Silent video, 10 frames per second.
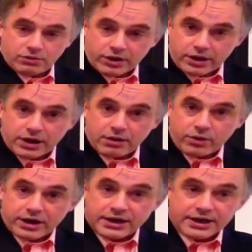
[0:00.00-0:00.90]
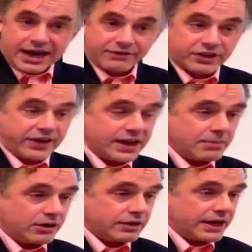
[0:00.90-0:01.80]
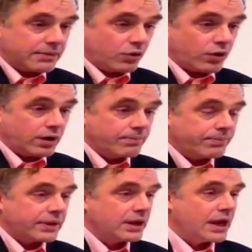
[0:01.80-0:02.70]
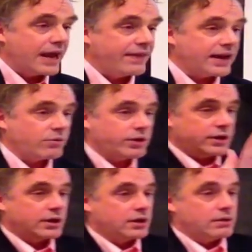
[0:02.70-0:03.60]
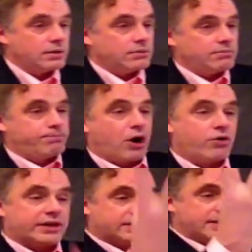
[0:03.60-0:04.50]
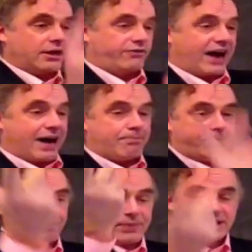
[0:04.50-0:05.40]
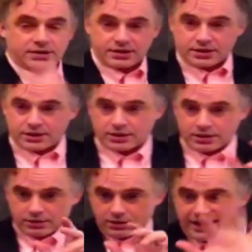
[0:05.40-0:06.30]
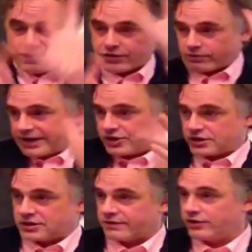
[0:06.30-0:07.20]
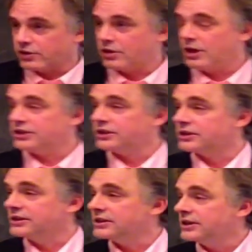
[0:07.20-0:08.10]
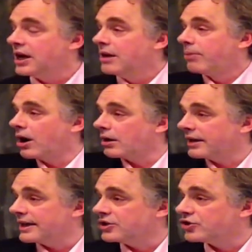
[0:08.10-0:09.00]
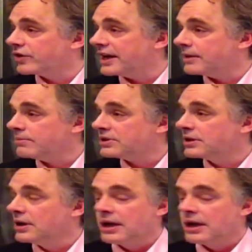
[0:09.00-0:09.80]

where, where you didn't have to think about it anymore. And then it would poke itself up into the nether regions of your consciousness, partly in dreams,